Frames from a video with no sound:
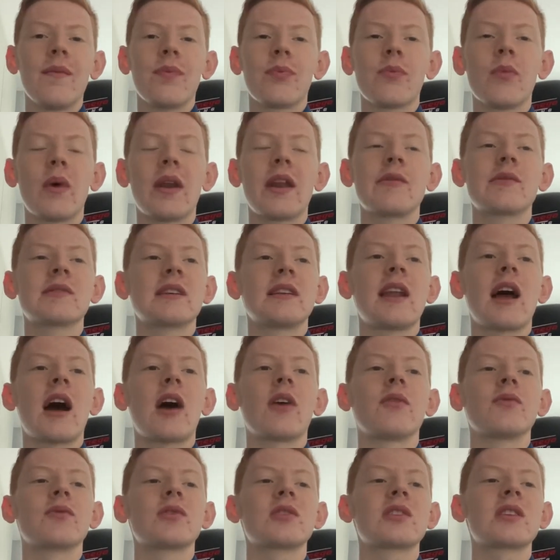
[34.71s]
When it was
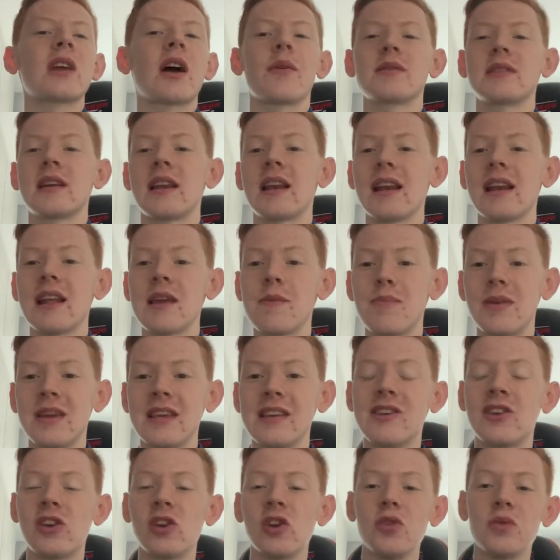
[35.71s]
announced, I was in an
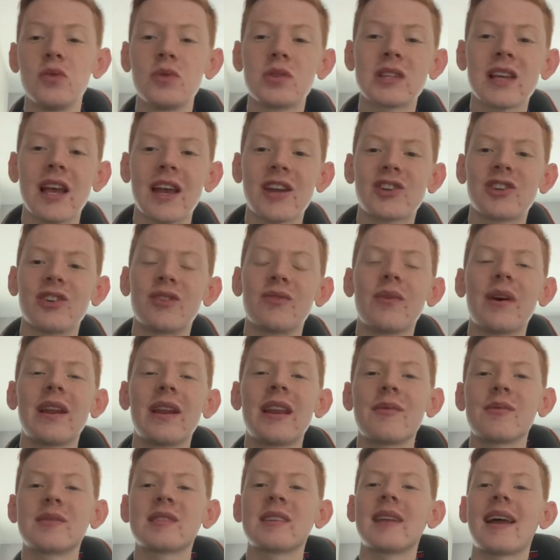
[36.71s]
EPQ session when
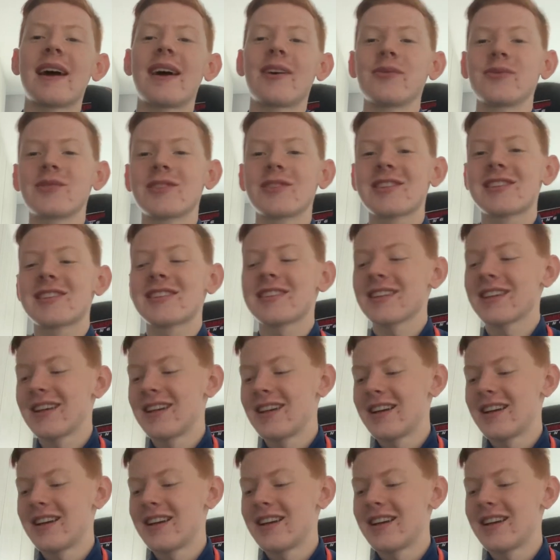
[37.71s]
it was announced